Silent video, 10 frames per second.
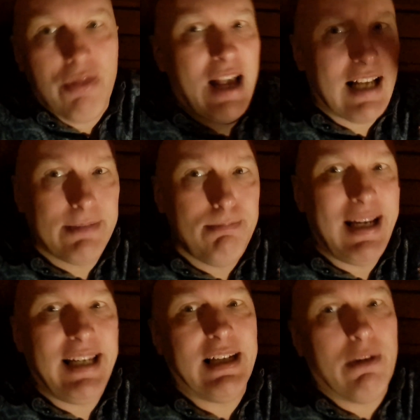That's
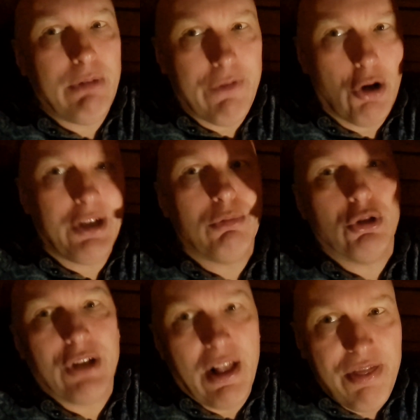me with
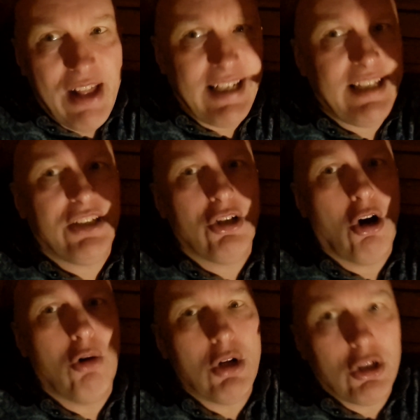Hollywood. Let it
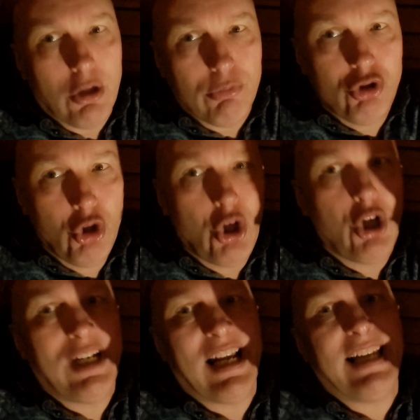go. Stop
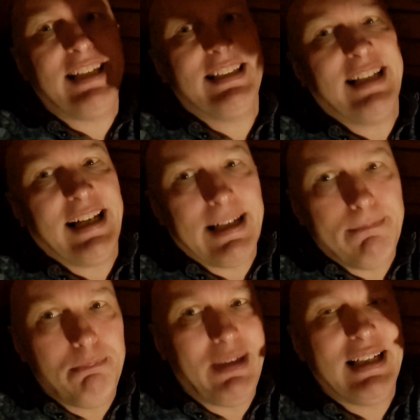druriating
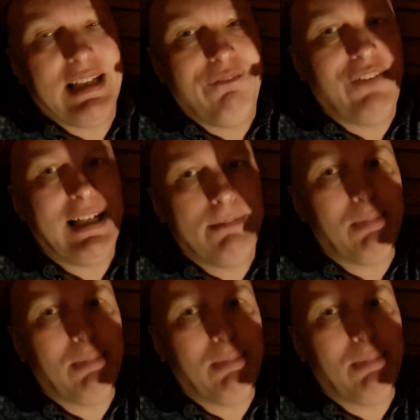and bringing things